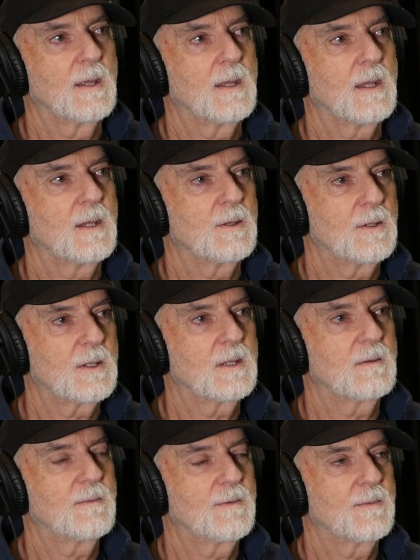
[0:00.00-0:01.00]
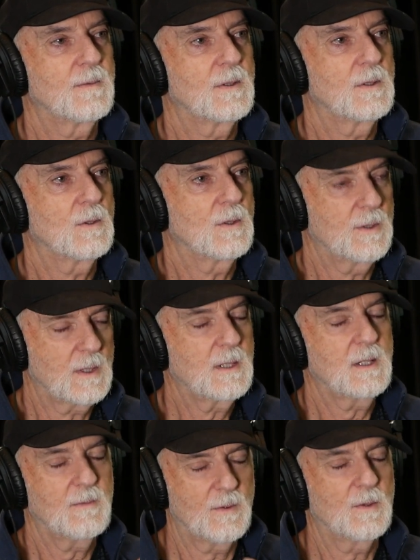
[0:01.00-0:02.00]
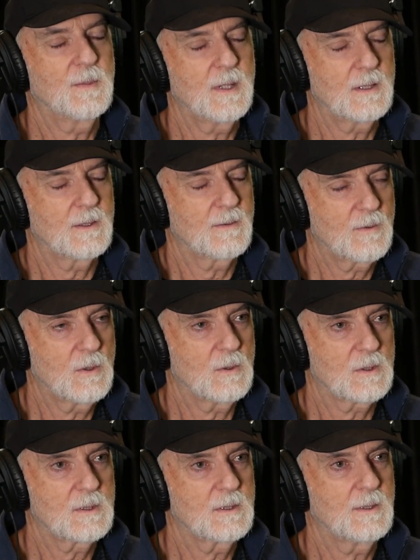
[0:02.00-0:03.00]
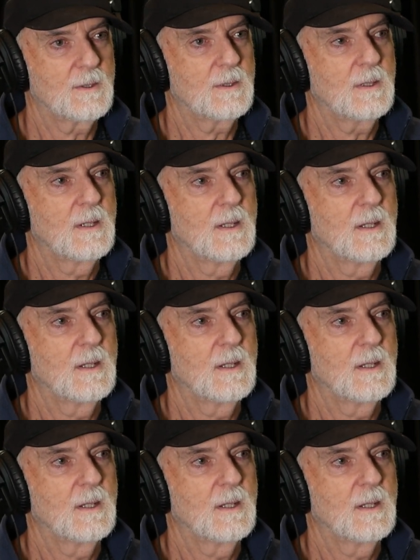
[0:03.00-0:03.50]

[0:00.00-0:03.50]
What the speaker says: and you can give your opinion, of course, you know,